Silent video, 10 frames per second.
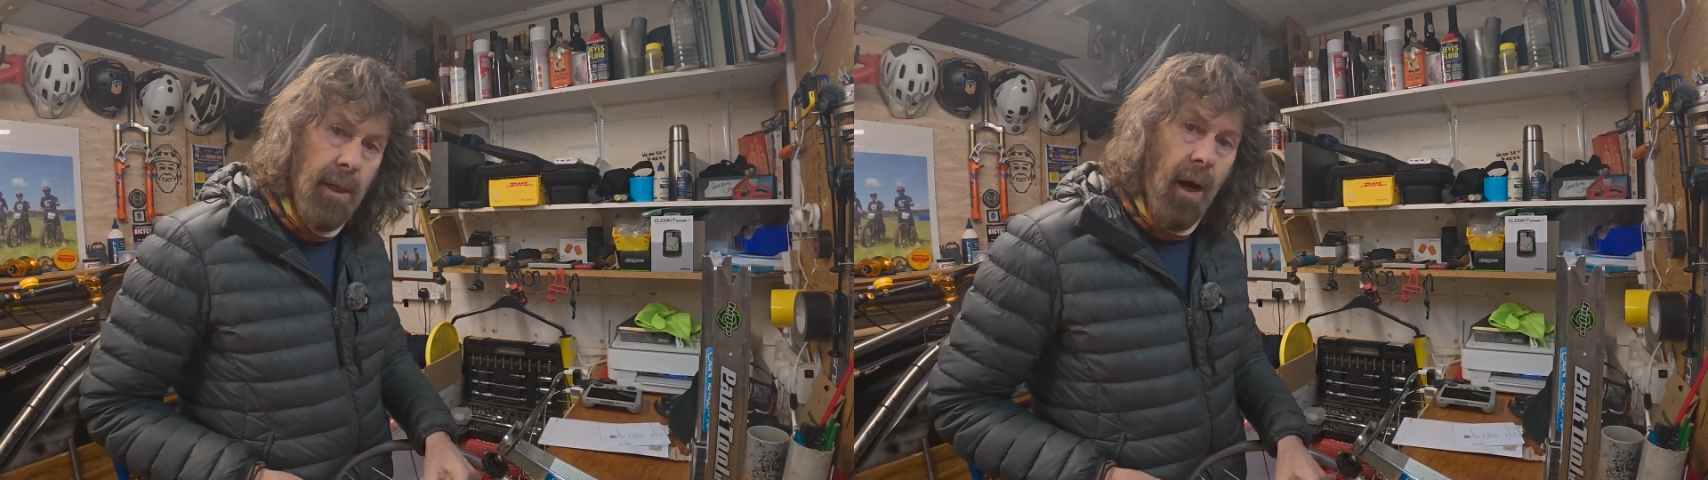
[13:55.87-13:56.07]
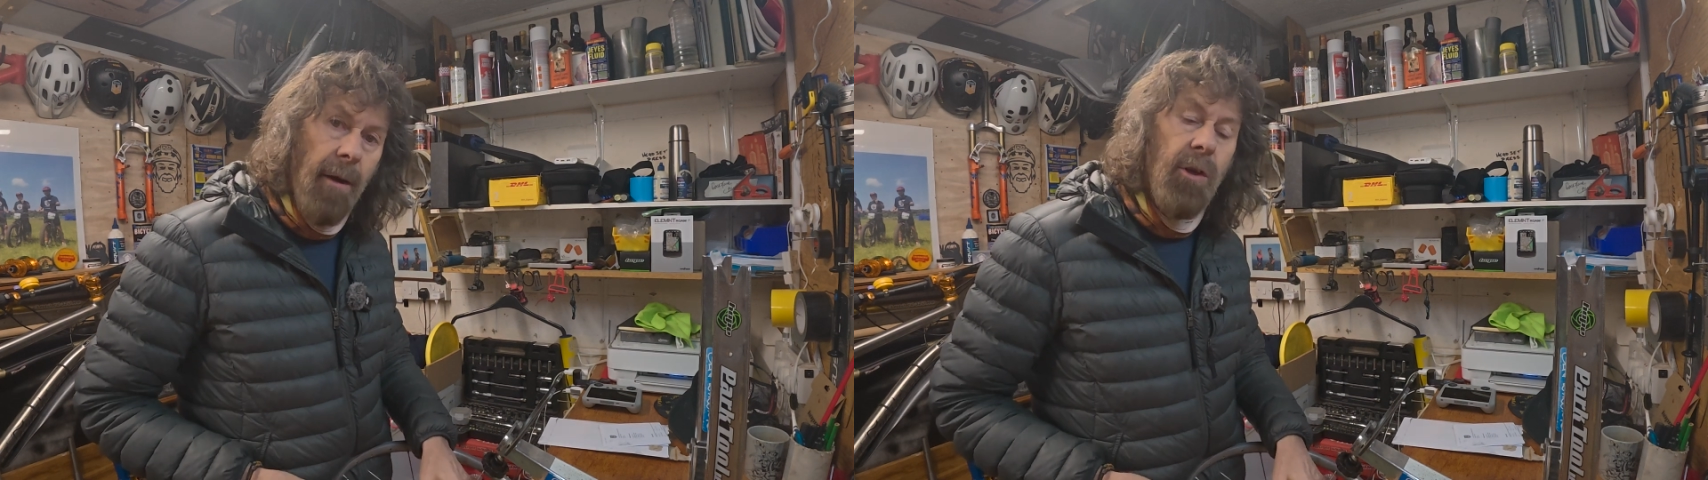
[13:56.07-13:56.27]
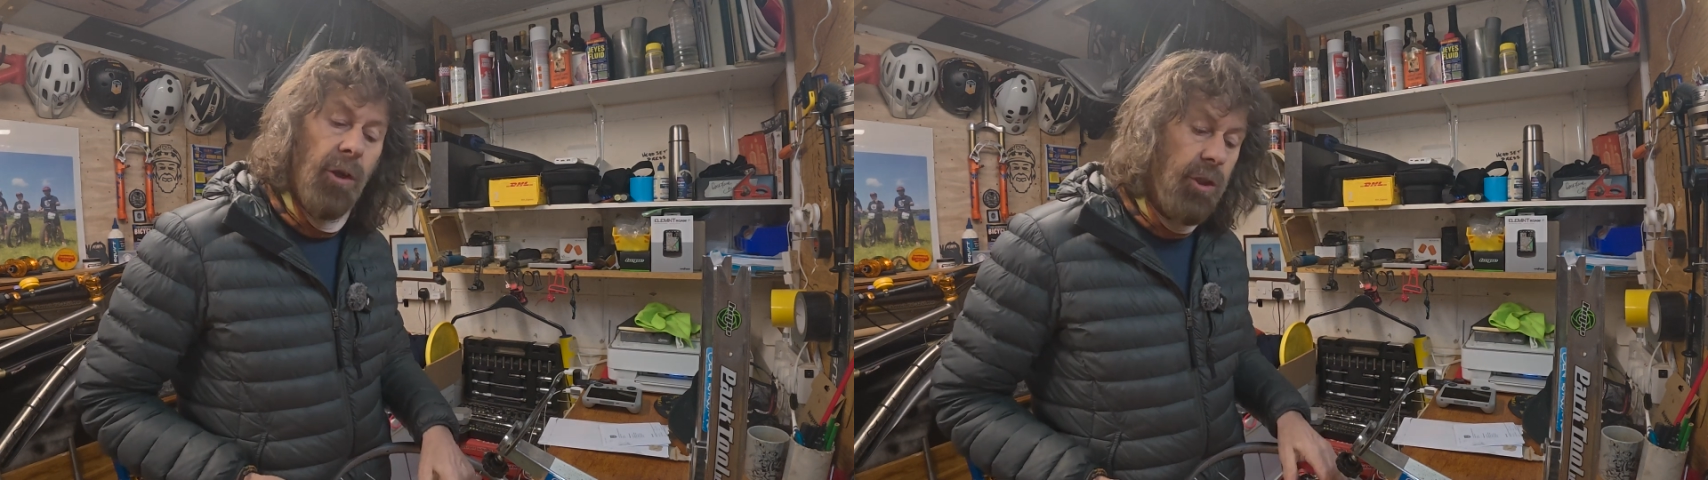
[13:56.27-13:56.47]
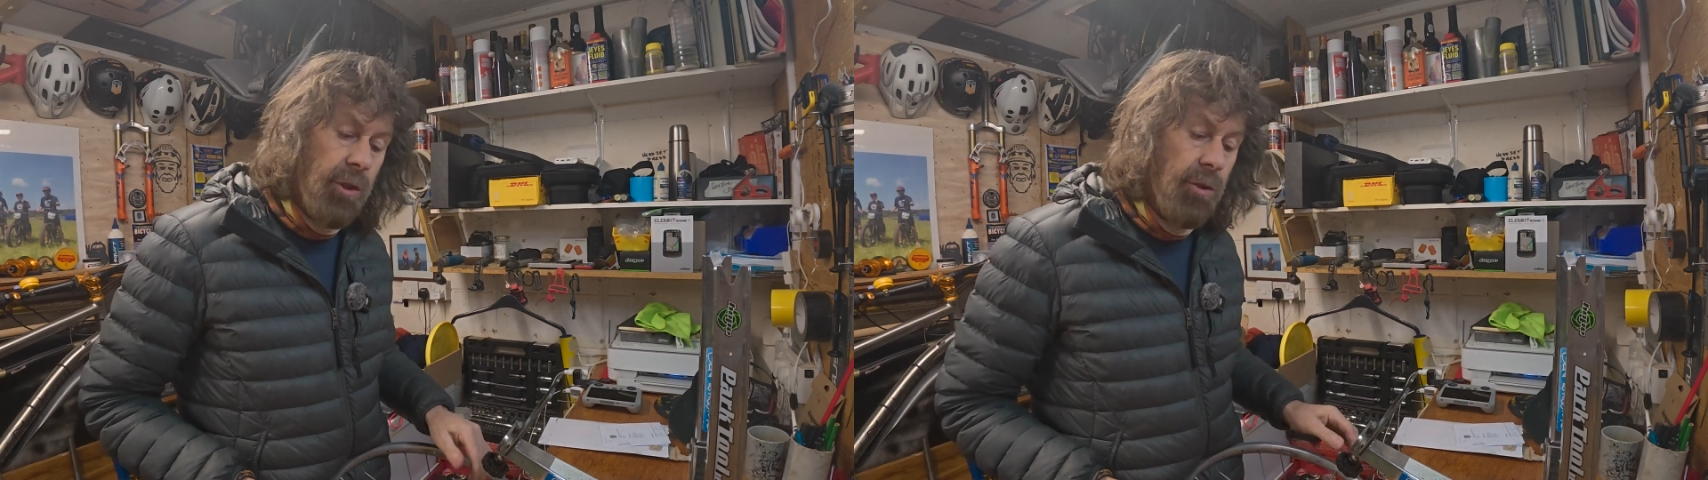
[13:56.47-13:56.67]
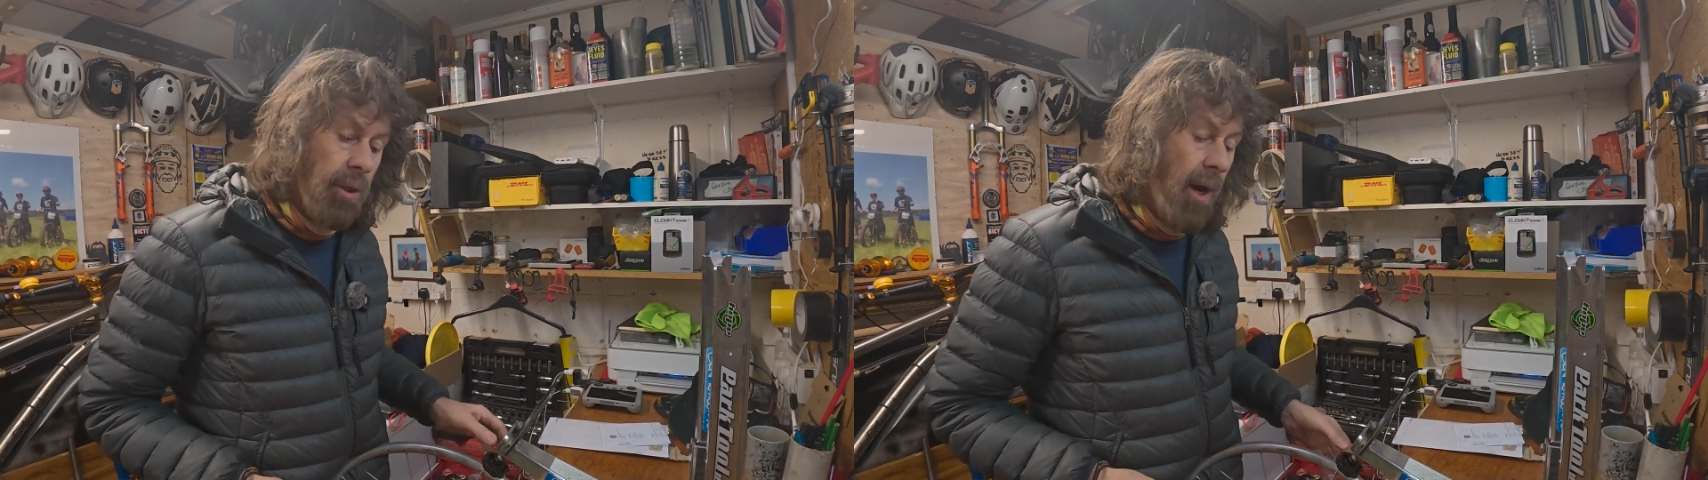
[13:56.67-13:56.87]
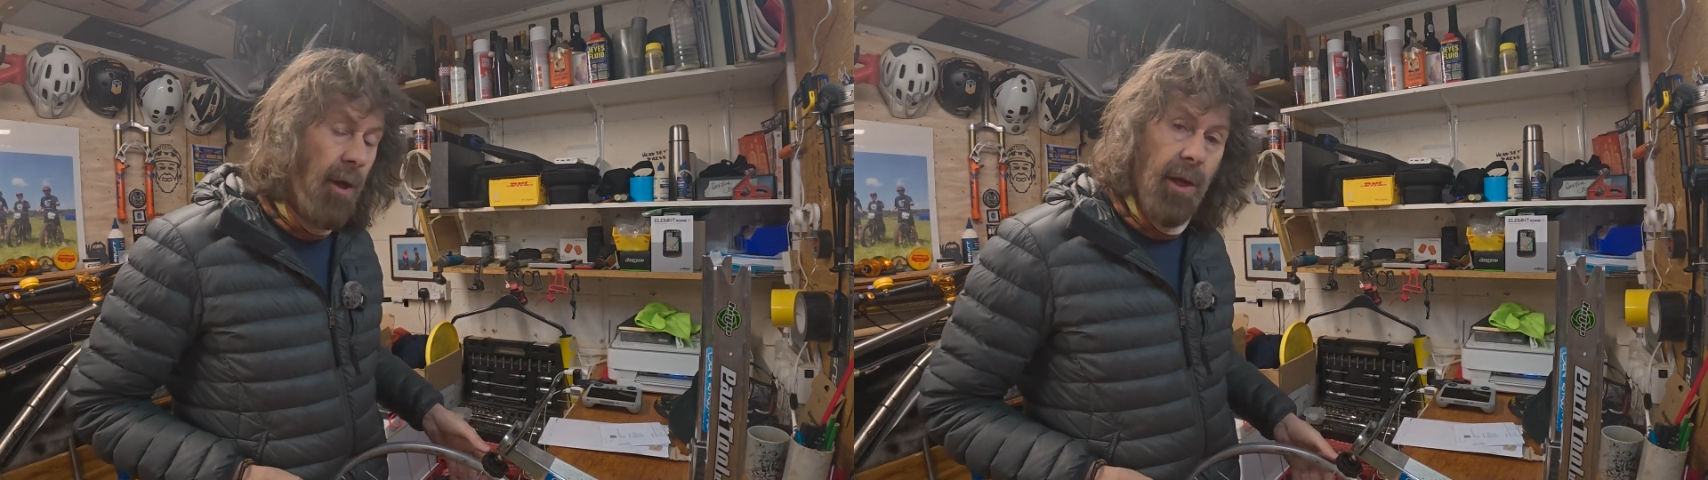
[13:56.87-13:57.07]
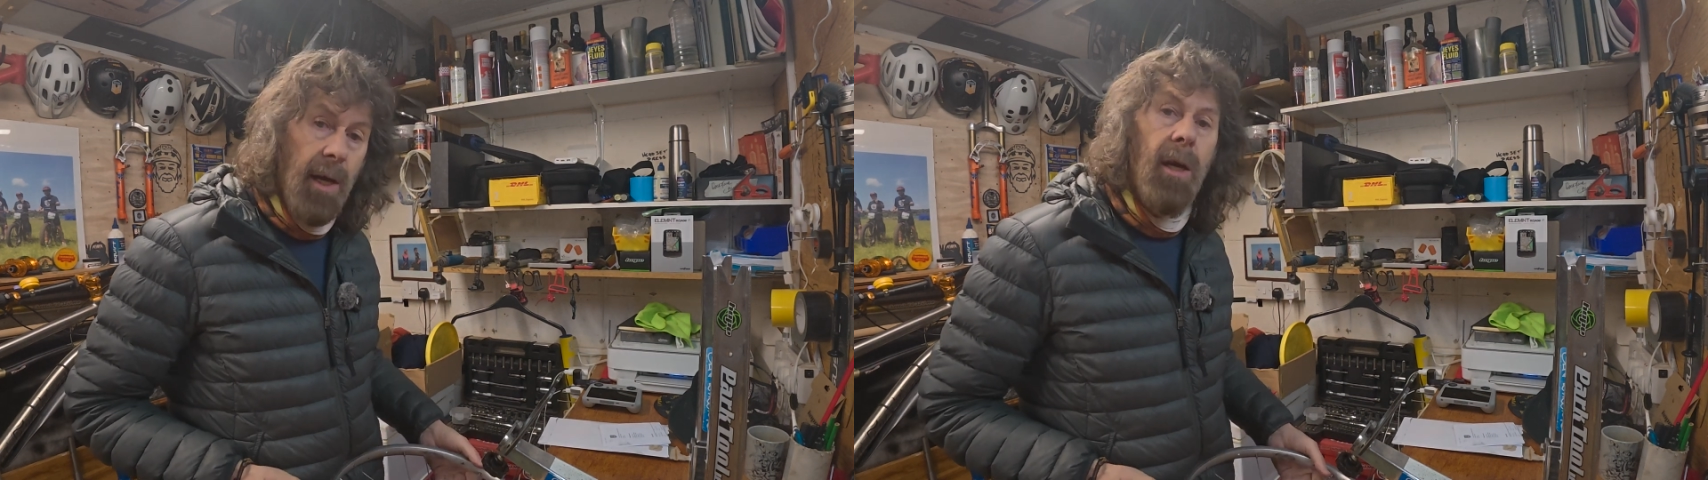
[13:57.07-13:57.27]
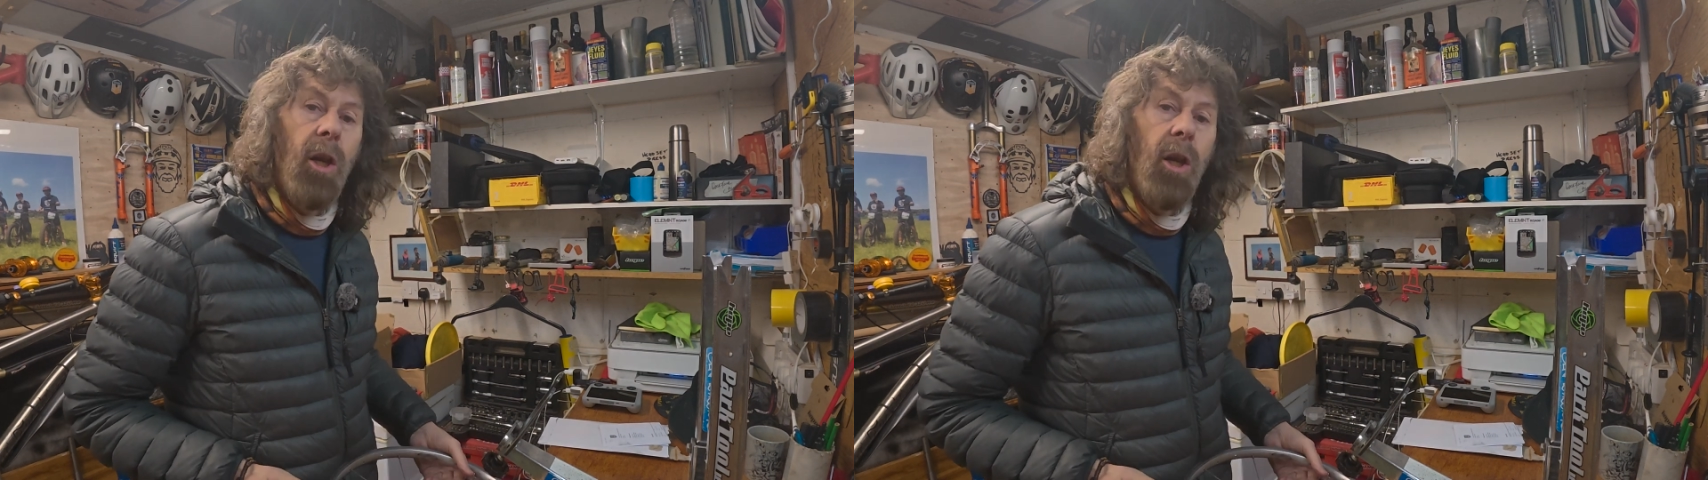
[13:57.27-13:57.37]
I've got to do some other